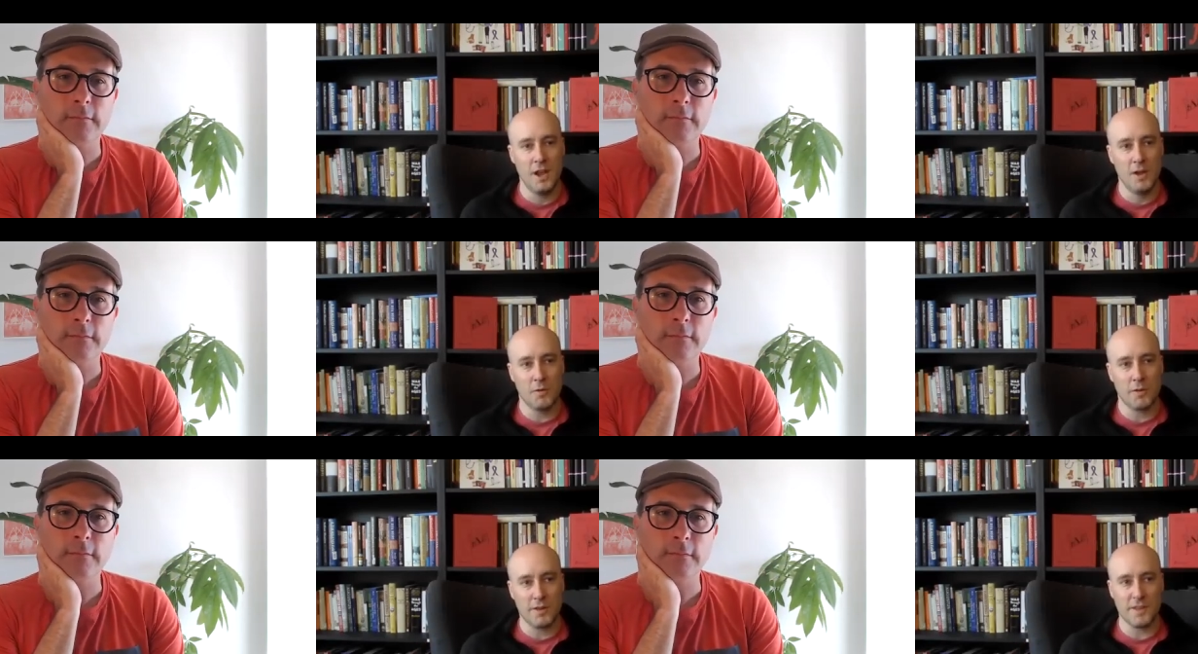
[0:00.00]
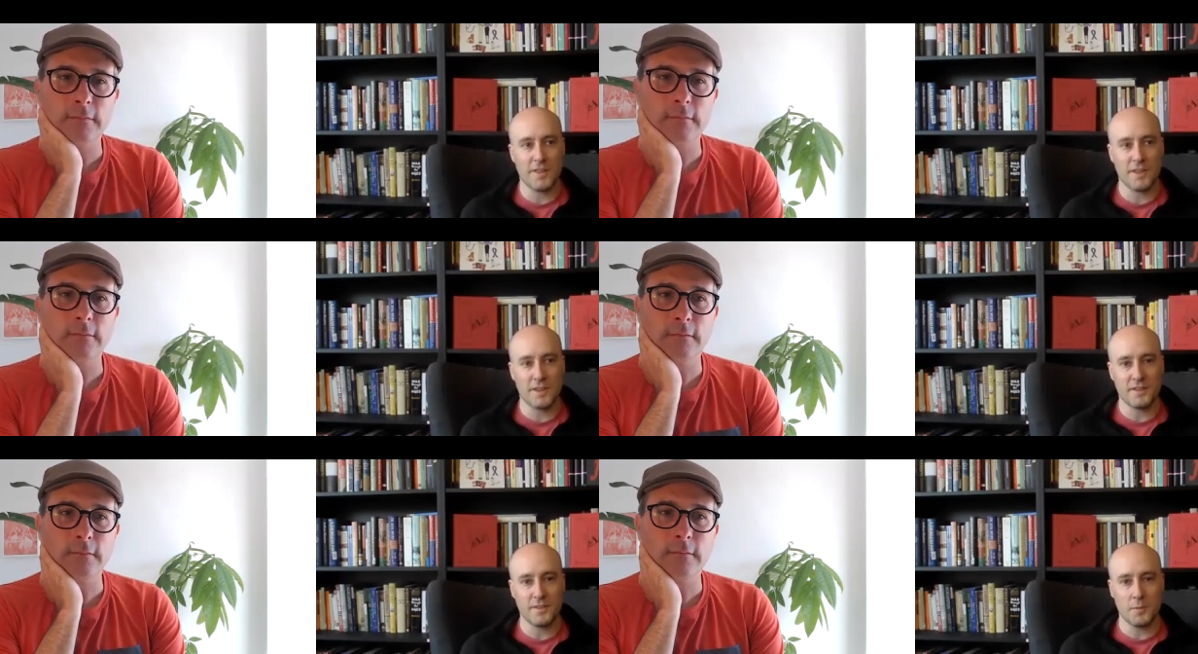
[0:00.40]
Speaker 1: what are the
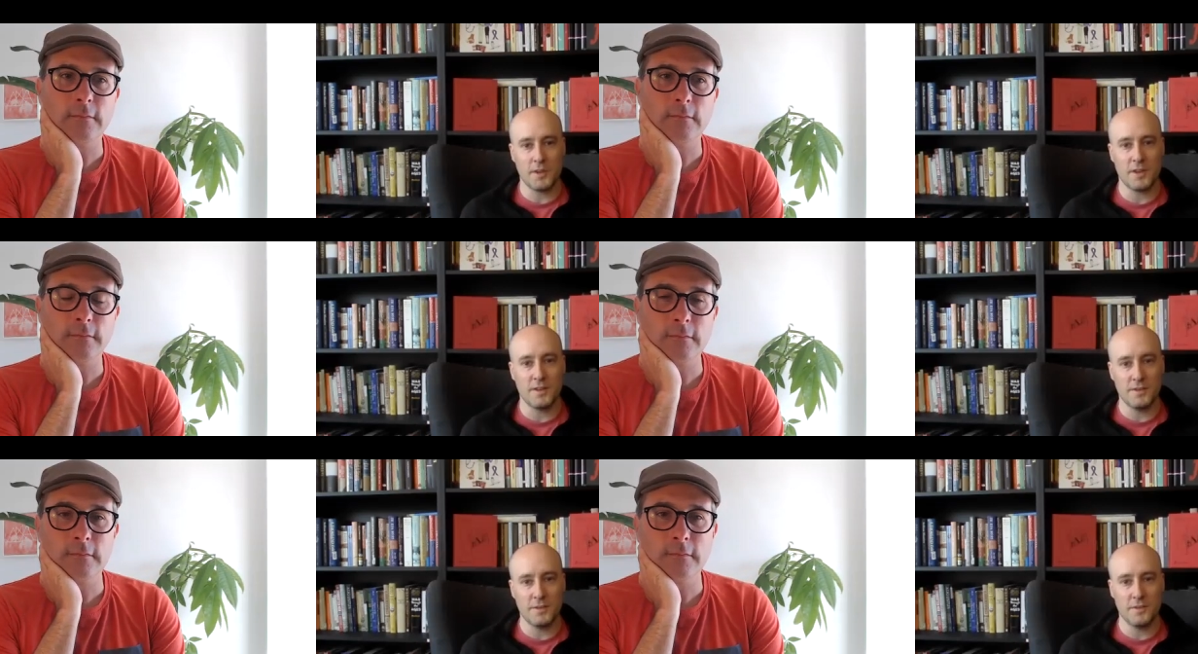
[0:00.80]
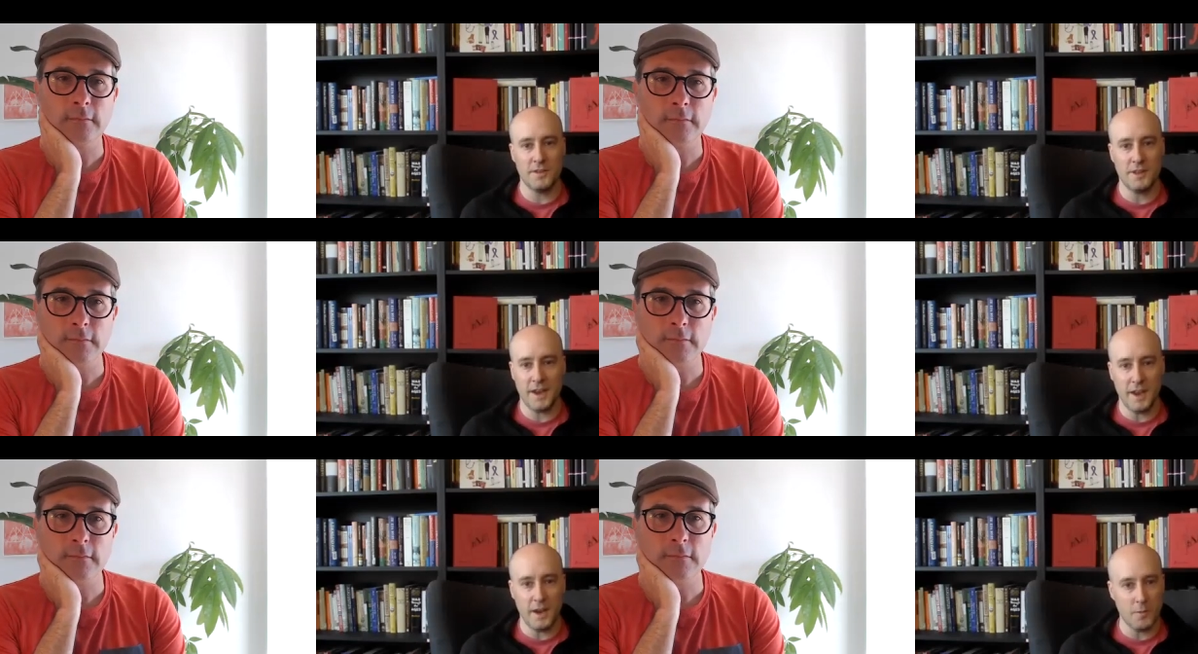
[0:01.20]
things that we can do
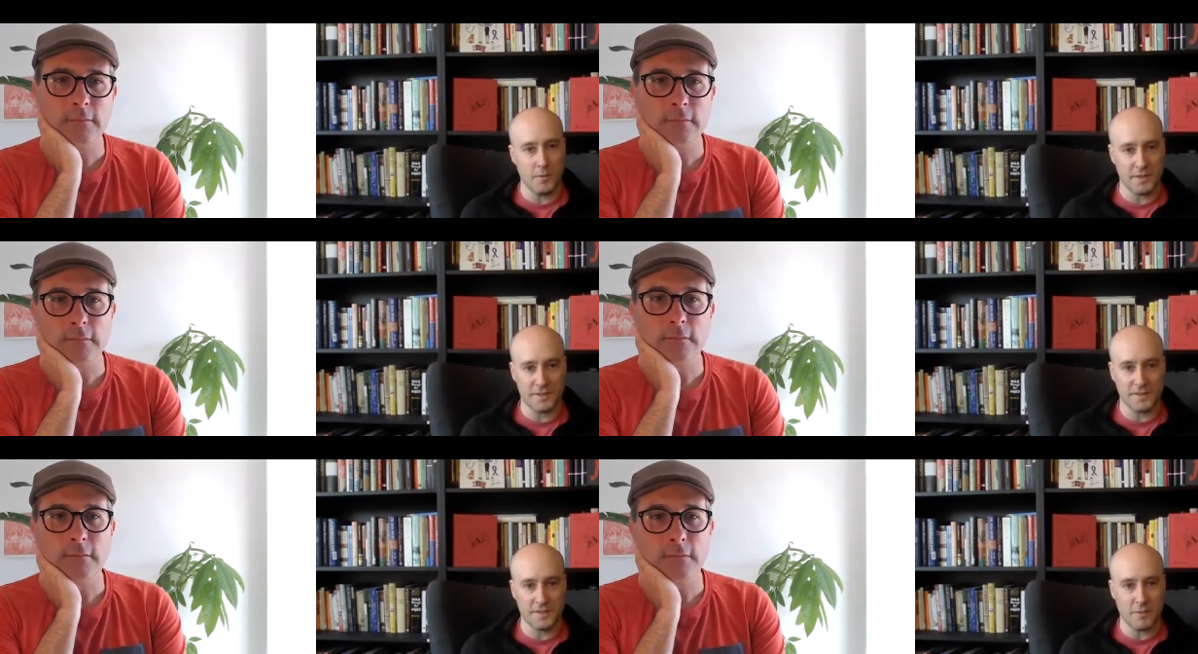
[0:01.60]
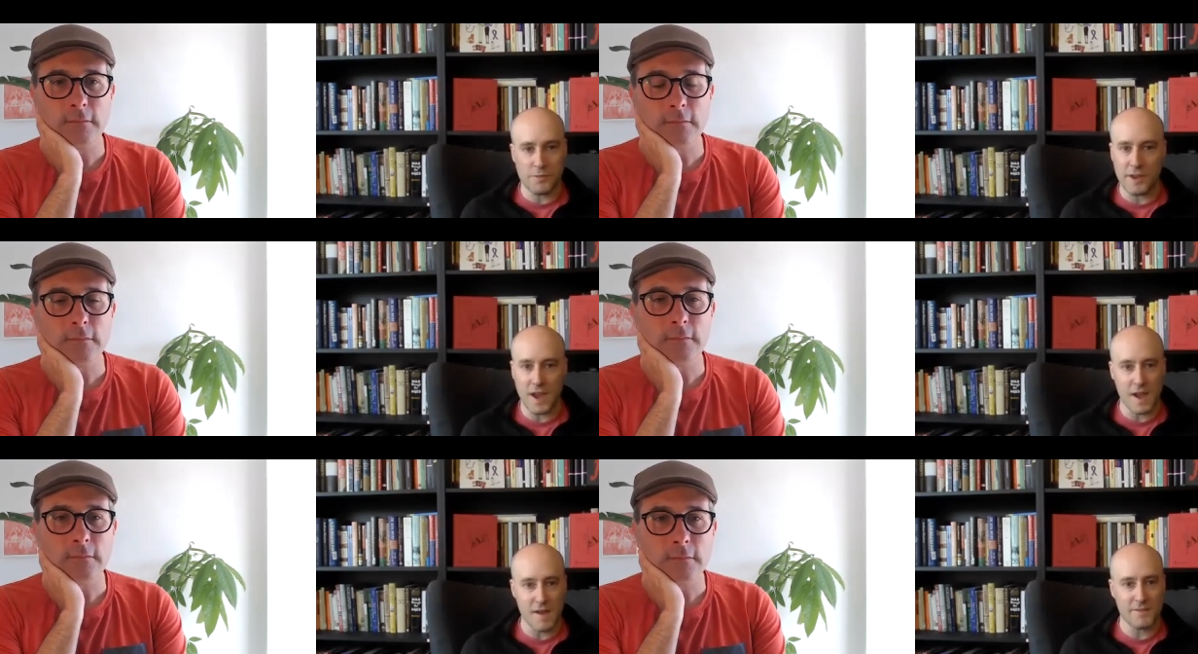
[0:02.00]
today with the stuff
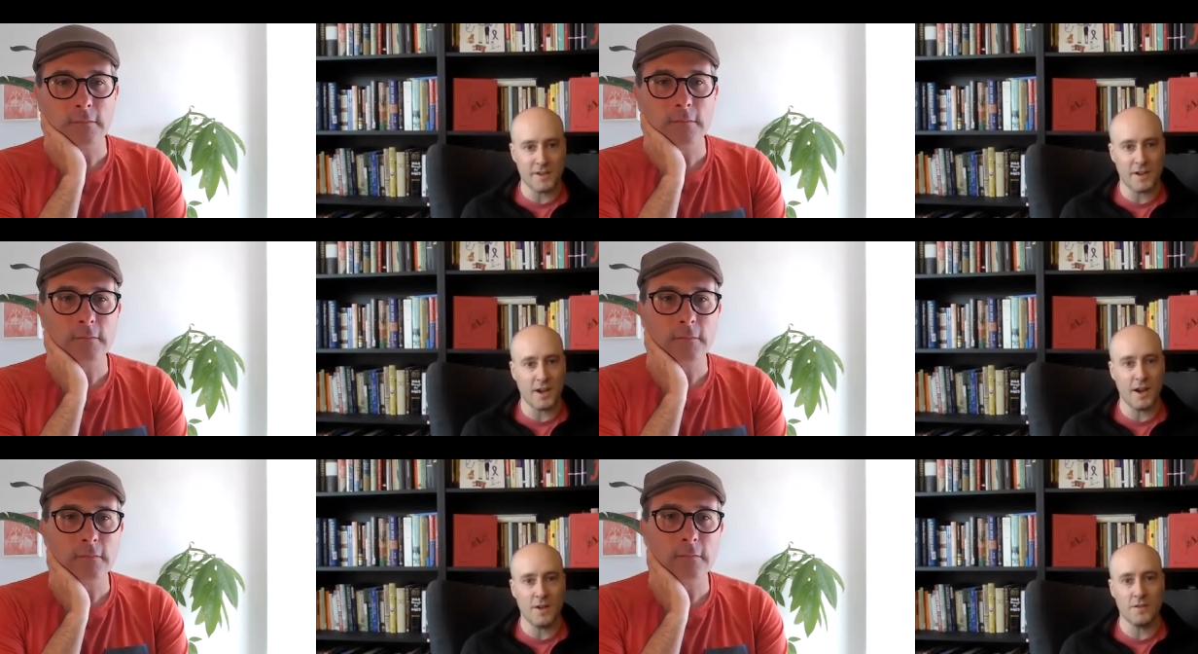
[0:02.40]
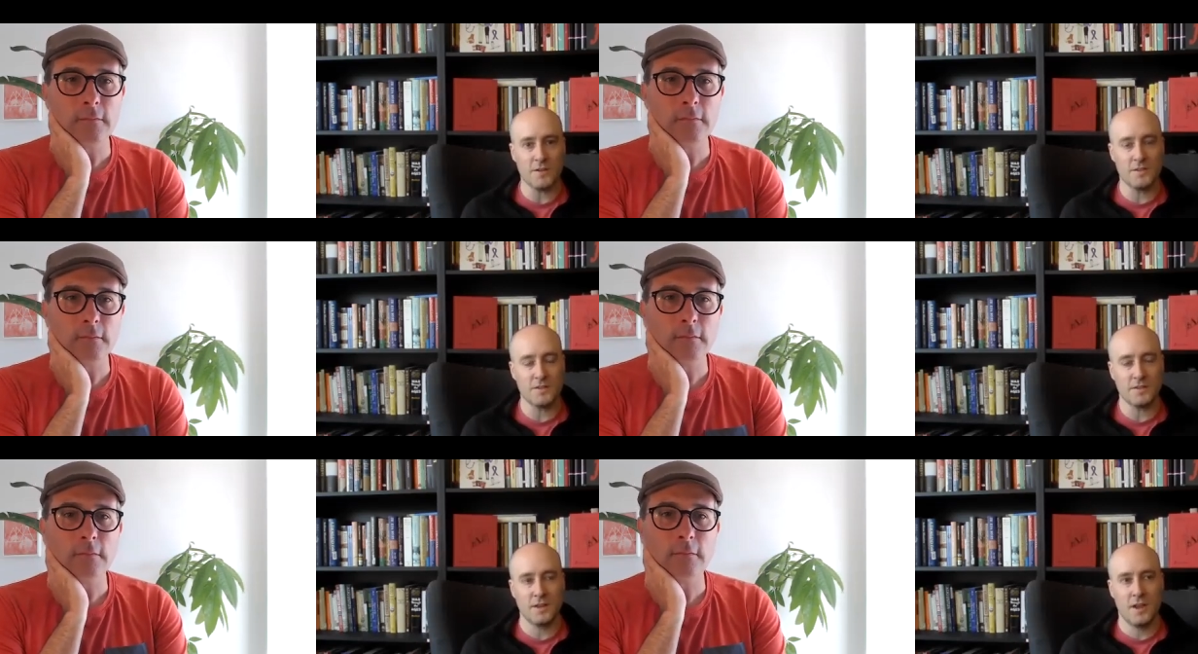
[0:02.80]
we have in our
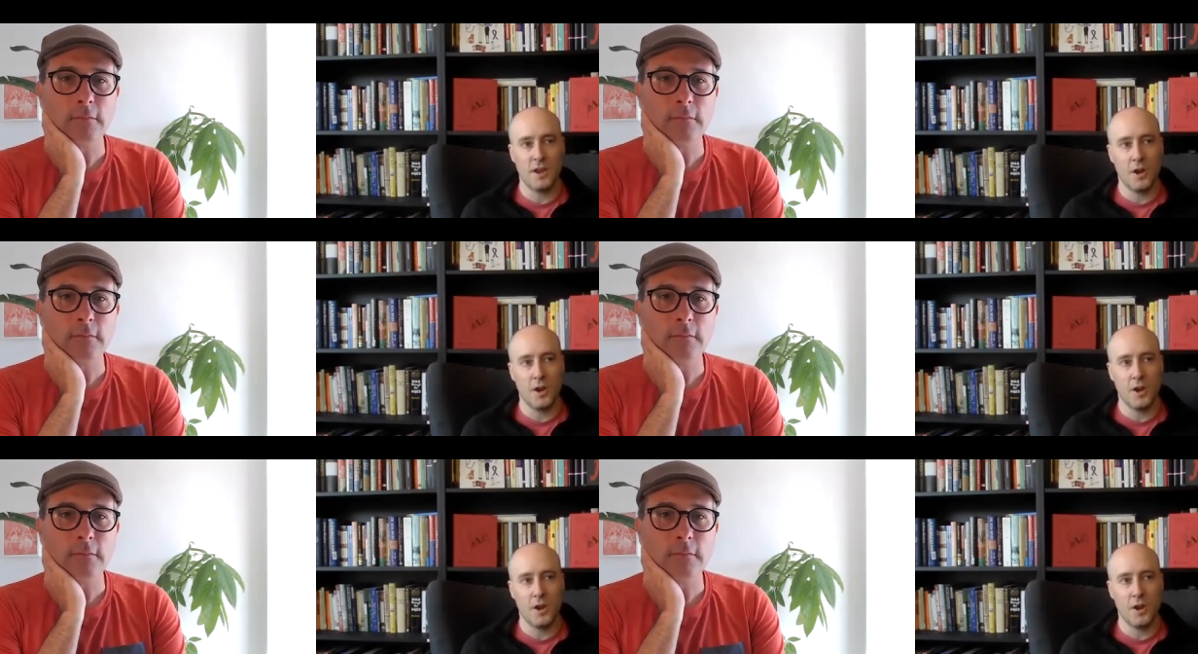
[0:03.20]
house?